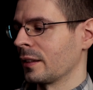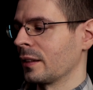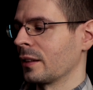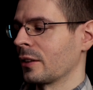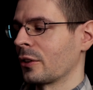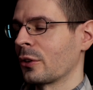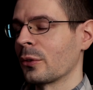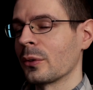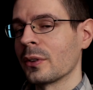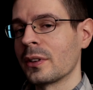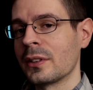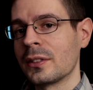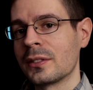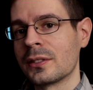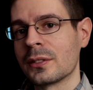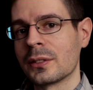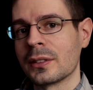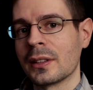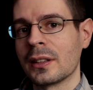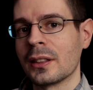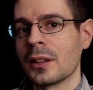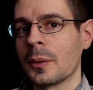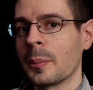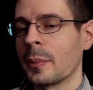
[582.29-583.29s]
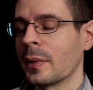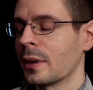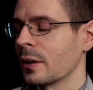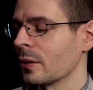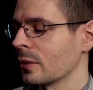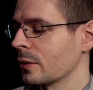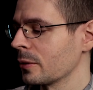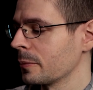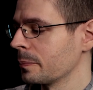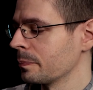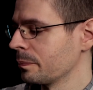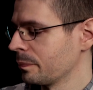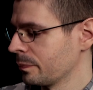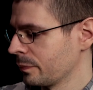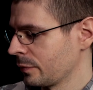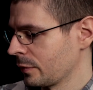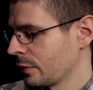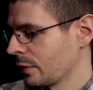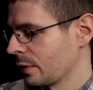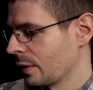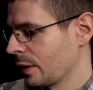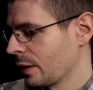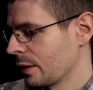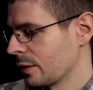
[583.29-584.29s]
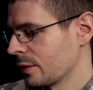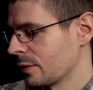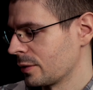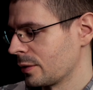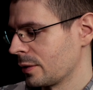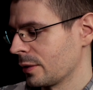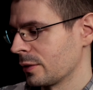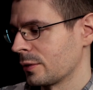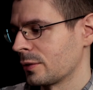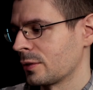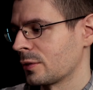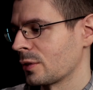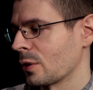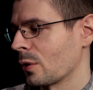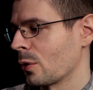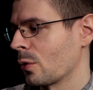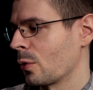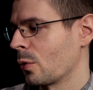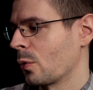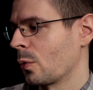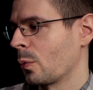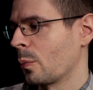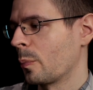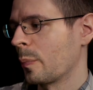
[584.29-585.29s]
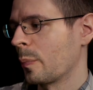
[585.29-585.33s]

The crease in the middle is so